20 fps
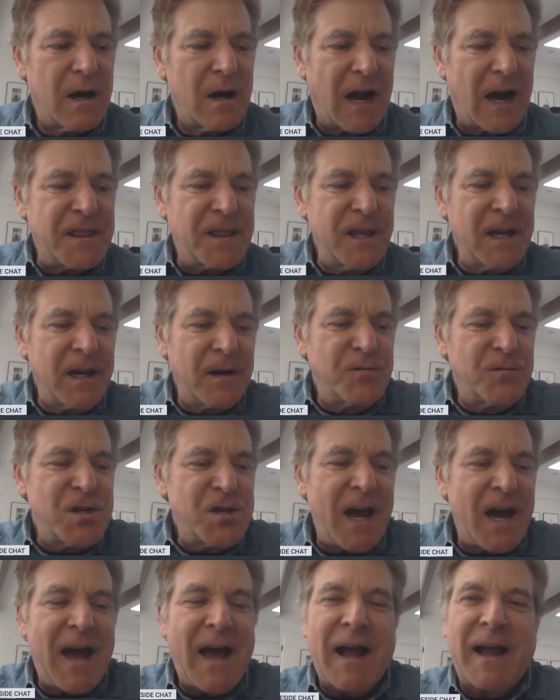I think of
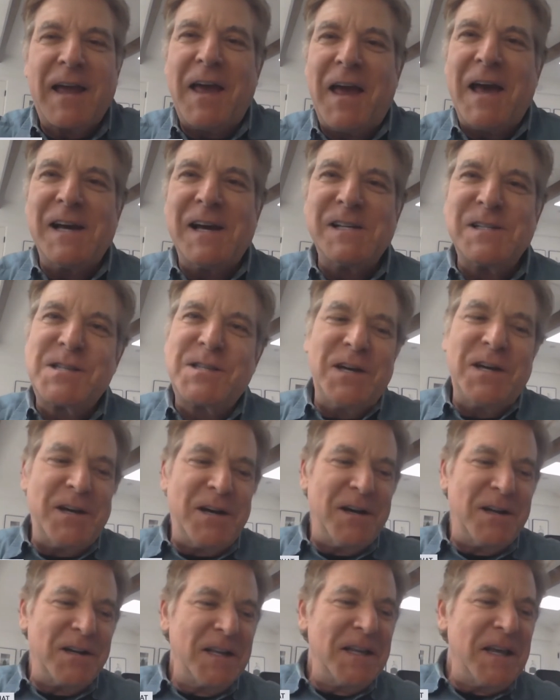Jack as
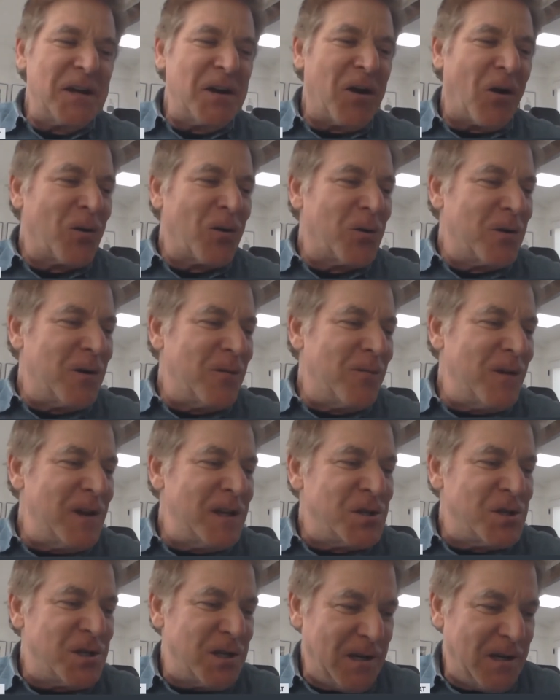the Leonardo da
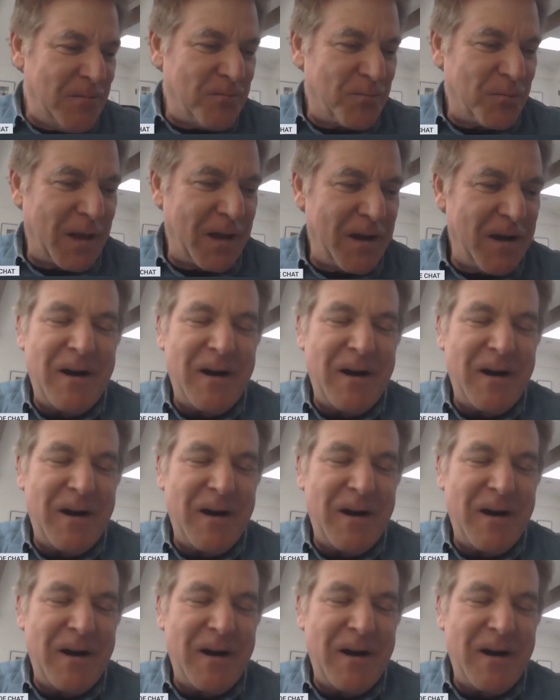Vinci